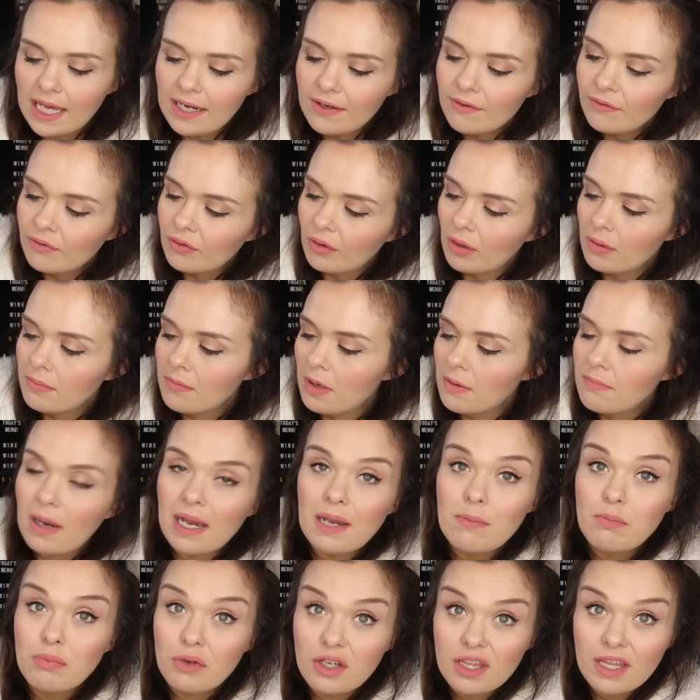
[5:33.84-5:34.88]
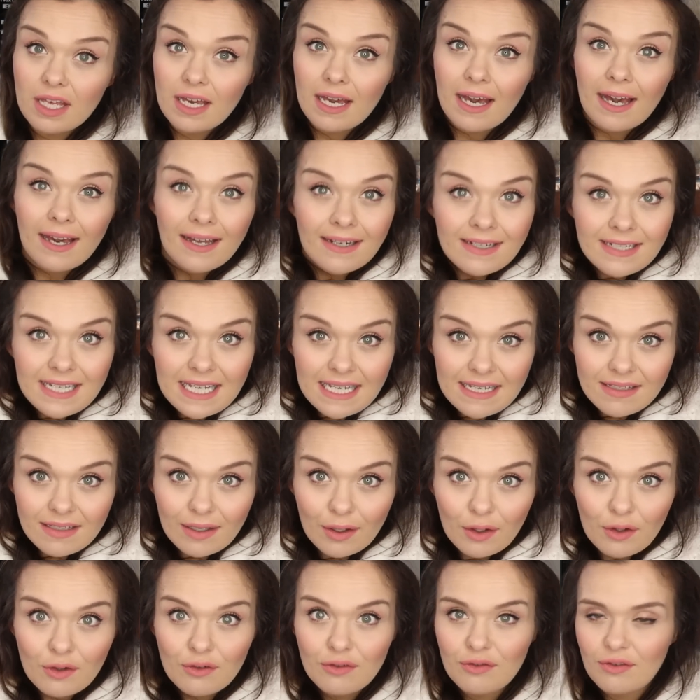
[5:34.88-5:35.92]
Then from my brother and his
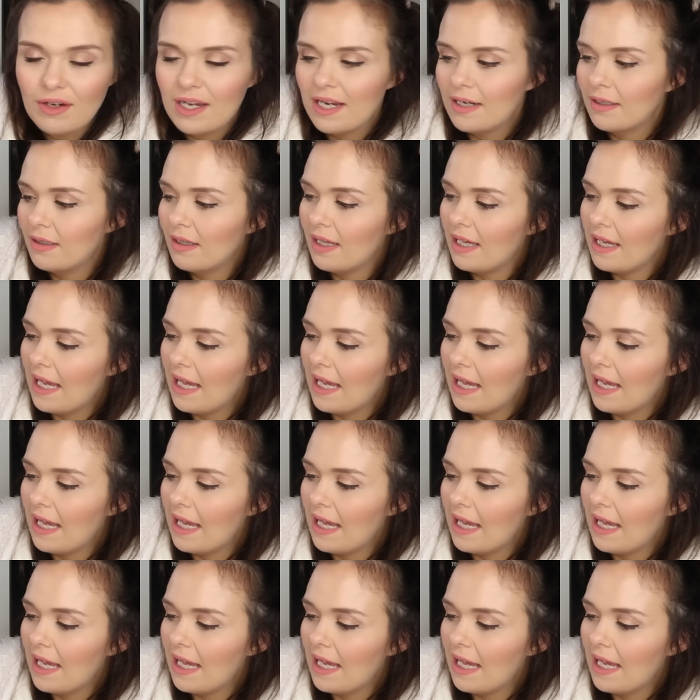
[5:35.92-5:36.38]
girlfriend,